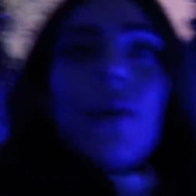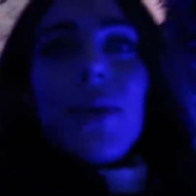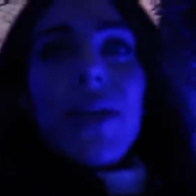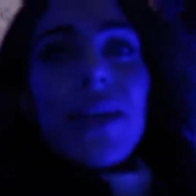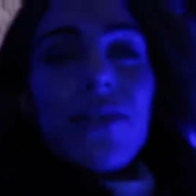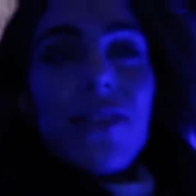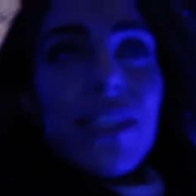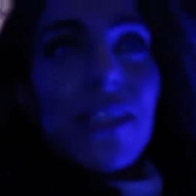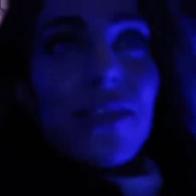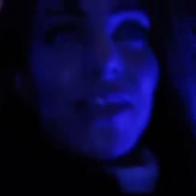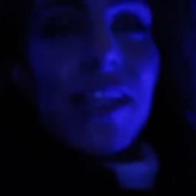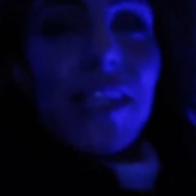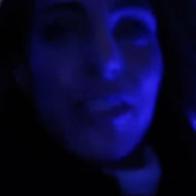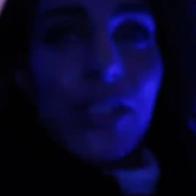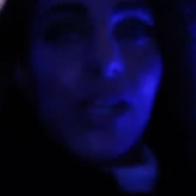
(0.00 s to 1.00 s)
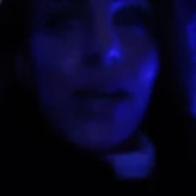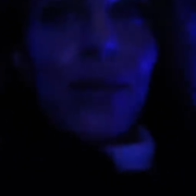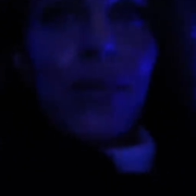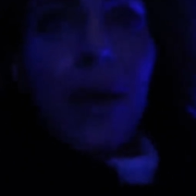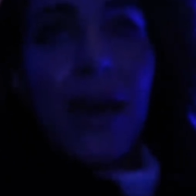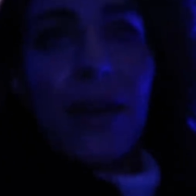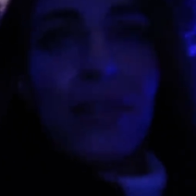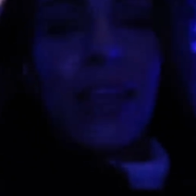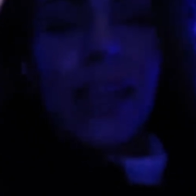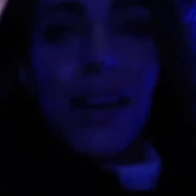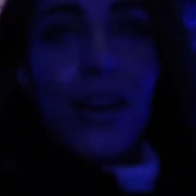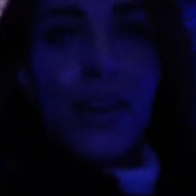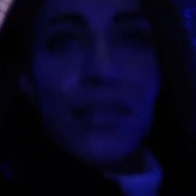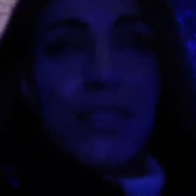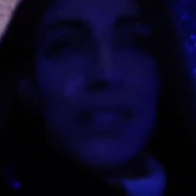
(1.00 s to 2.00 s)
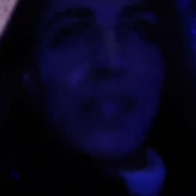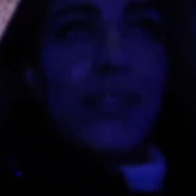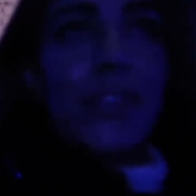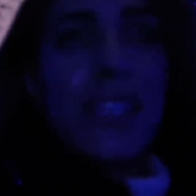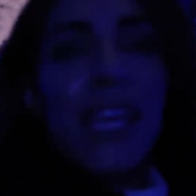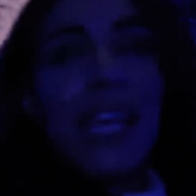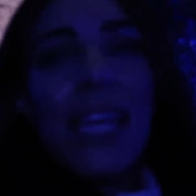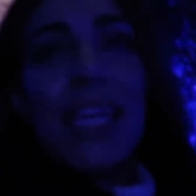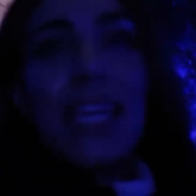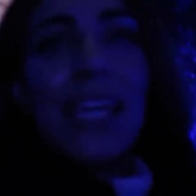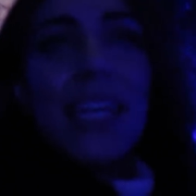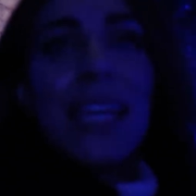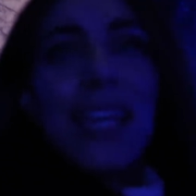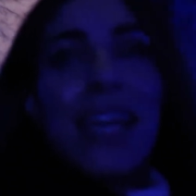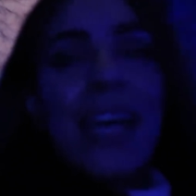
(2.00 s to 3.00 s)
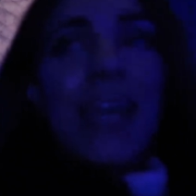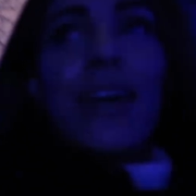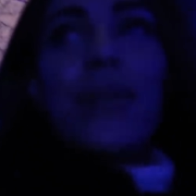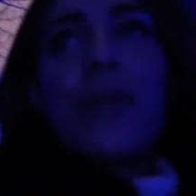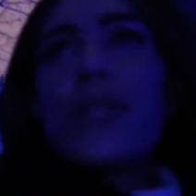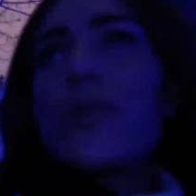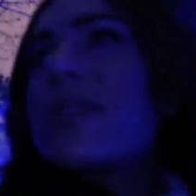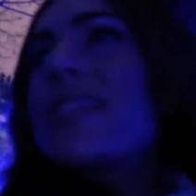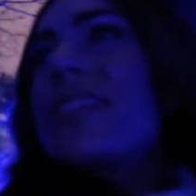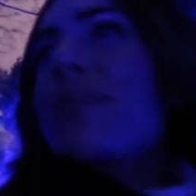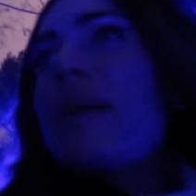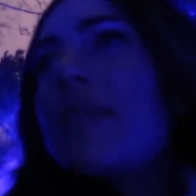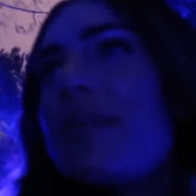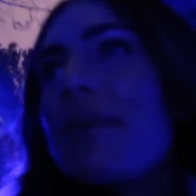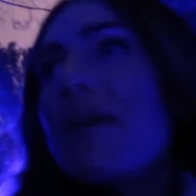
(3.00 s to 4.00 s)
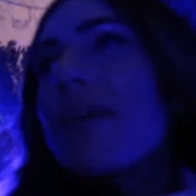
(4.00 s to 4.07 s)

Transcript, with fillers: We have just finished up having afternoon tea, which wasn't supposed to